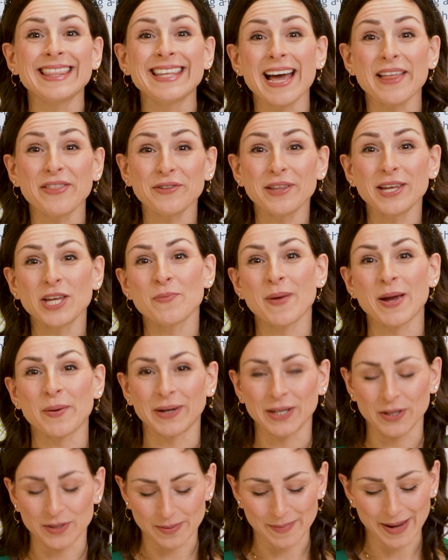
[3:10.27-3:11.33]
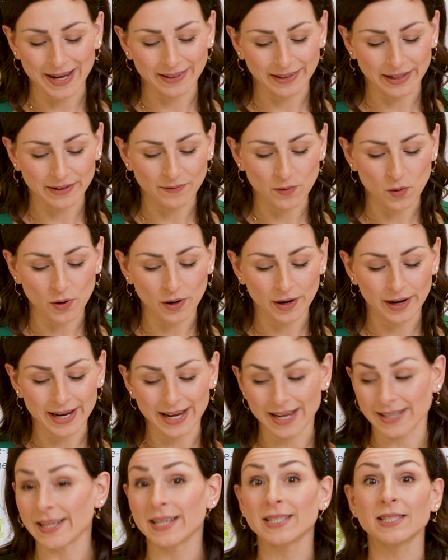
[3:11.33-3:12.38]
The other thing you might want to use a mandolin for
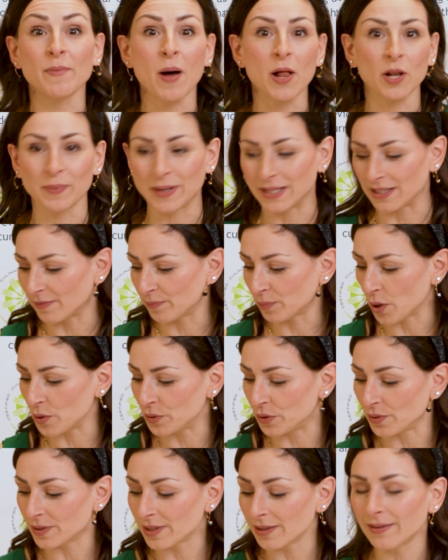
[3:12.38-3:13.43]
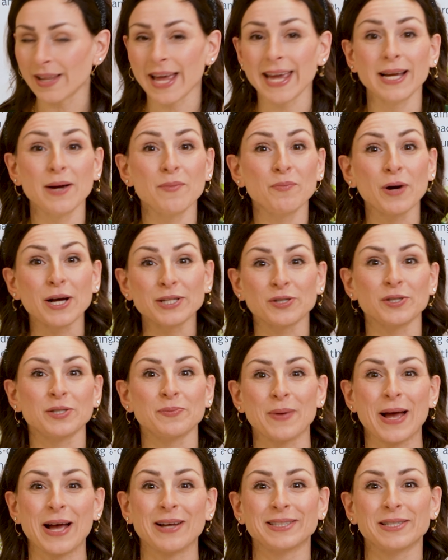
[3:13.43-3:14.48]
is a smaller piece of produce, like Brussels
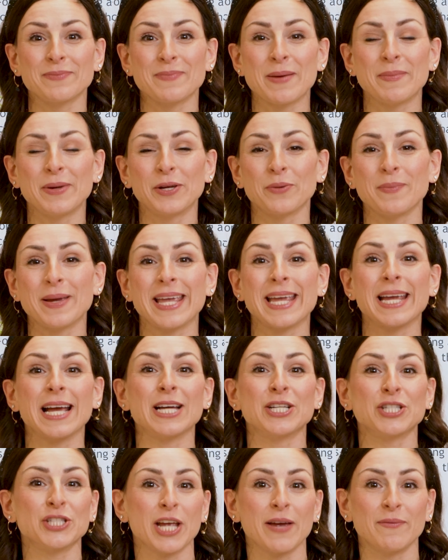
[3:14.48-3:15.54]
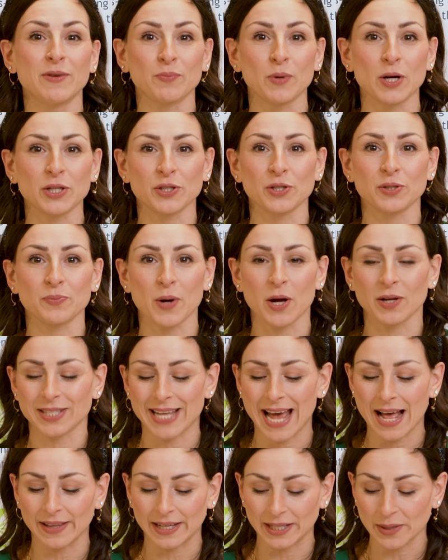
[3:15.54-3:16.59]
sprouts. Maybe you're making a shaved Brussels sprout
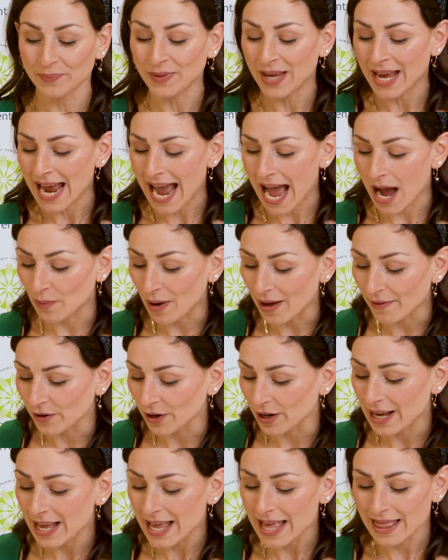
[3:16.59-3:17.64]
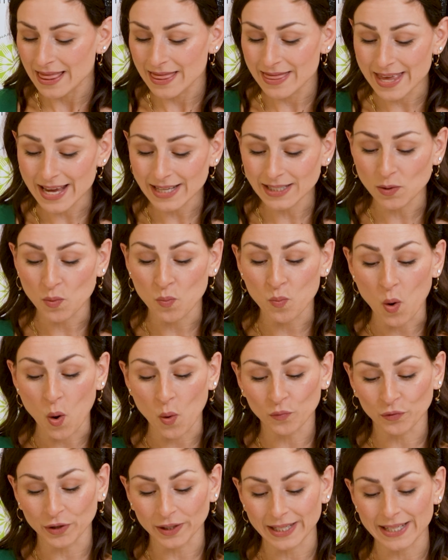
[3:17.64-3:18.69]
salad. However, this
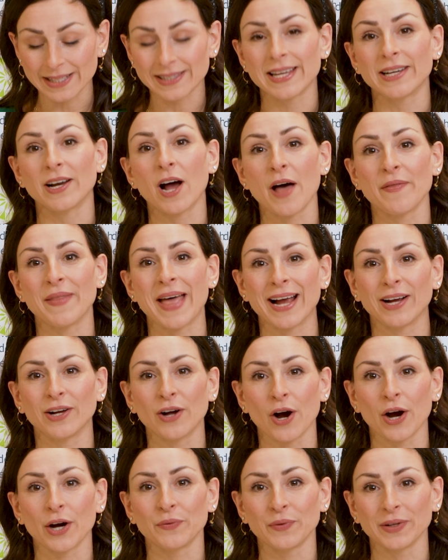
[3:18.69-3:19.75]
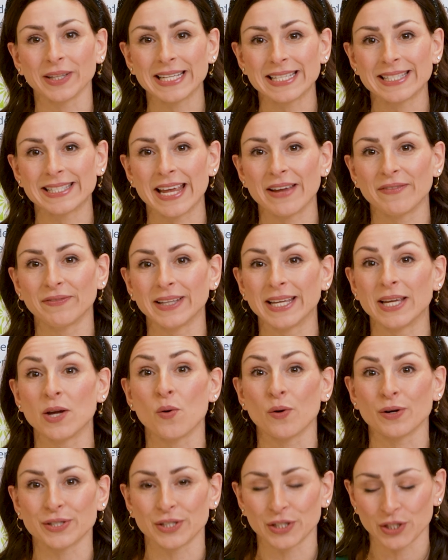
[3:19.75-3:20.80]
won't really sit on that guard really safely
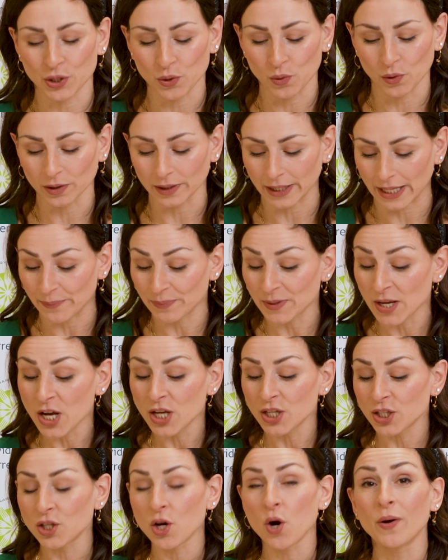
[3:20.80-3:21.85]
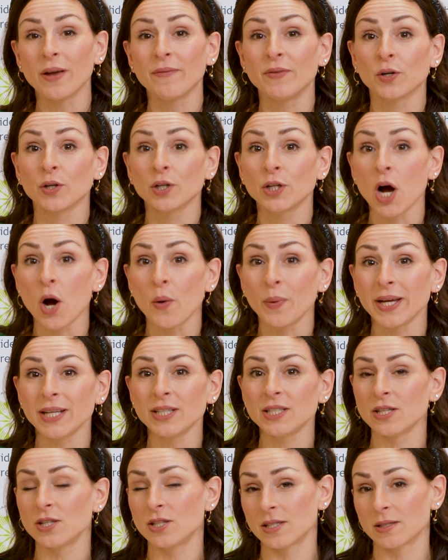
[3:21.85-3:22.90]
or securely. So if you're going
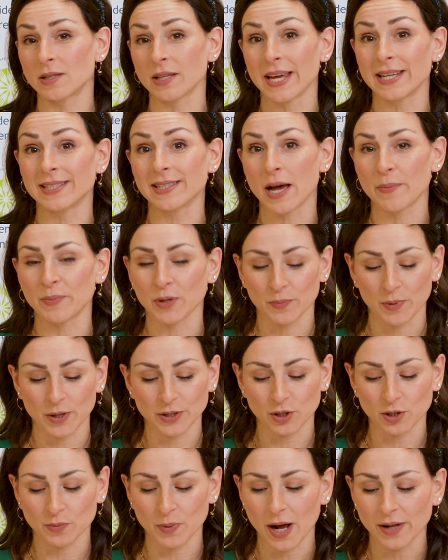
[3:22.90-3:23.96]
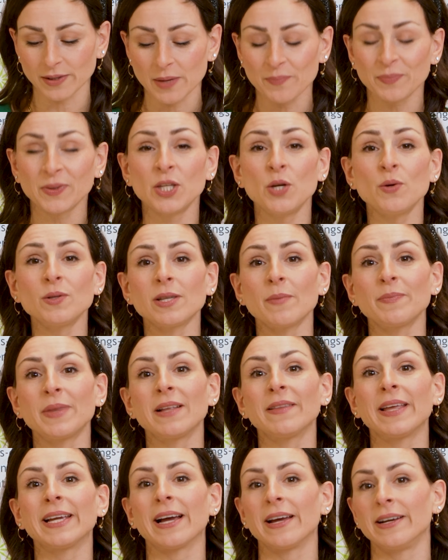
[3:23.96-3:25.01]
to slice up your Brussels sprouts, use something
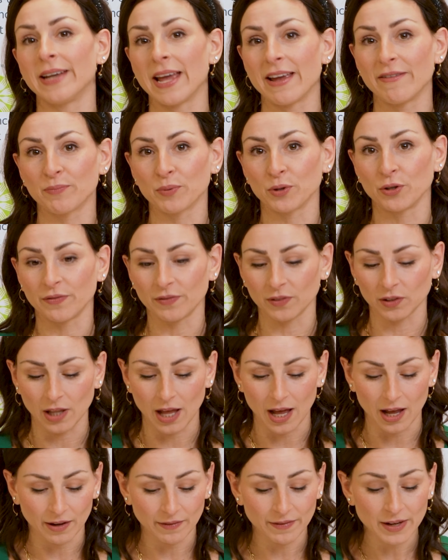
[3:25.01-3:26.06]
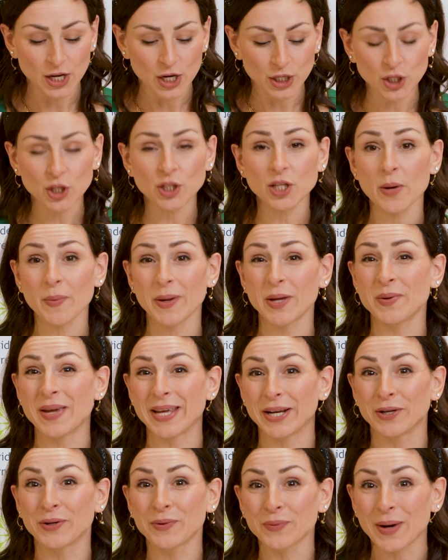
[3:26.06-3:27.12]
like a knife-proof glove, just so that way you can get
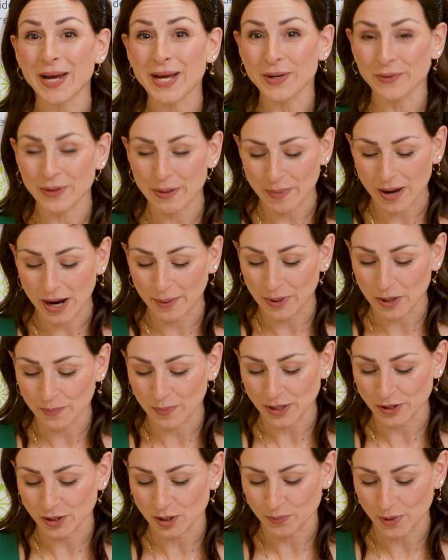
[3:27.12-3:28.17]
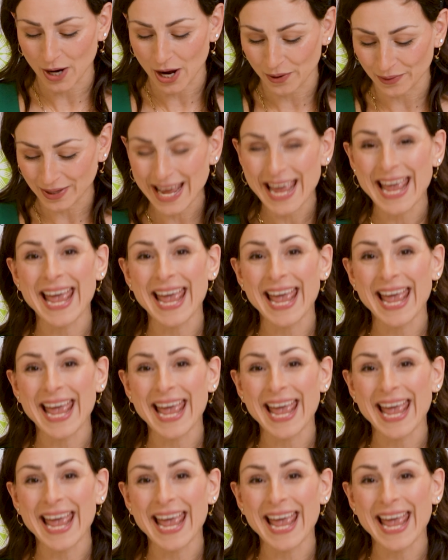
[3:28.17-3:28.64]
a great grip on your Brussels sprout,